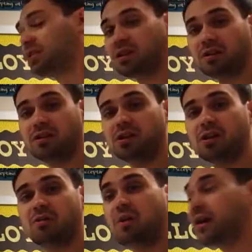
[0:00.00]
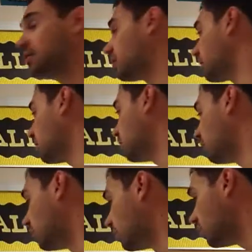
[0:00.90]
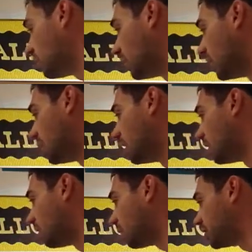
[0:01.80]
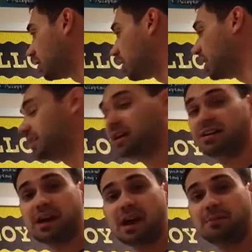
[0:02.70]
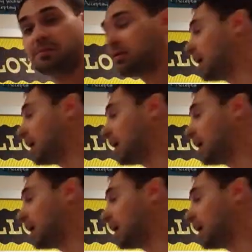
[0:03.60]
it can only go once. So you can use what you already did to help you